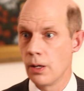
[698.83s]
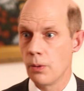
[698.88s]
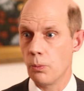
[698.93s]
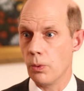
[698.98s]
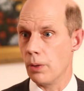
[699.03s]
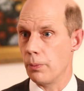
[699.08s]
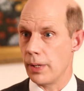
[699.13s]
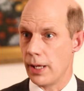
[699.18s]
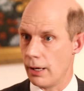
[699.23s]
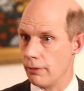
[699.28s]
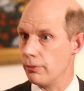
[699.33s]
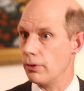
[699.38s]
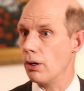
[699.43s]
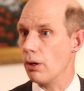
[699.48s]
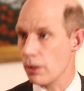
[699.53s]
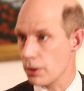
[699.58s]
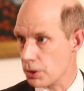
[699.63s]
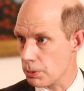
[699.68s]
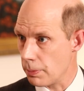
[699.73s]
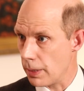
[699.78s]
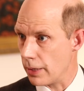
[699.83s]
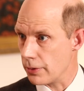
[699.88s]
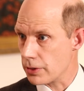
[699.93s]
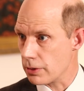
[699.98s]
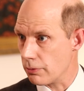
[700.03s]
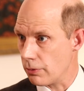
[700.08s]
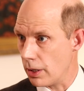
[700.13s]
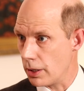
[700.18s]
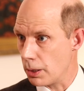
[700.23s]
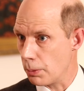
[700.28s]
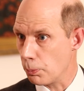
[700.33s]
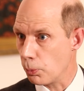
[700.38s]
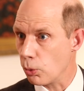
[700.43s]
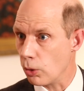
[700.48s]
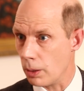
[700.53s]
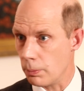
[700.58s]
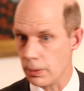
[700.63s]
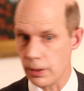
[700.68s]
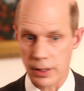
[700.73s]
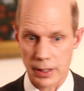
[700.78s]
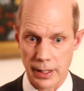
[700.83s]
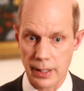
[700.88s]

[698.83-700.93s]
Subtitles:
where we have large amounts of unemployment.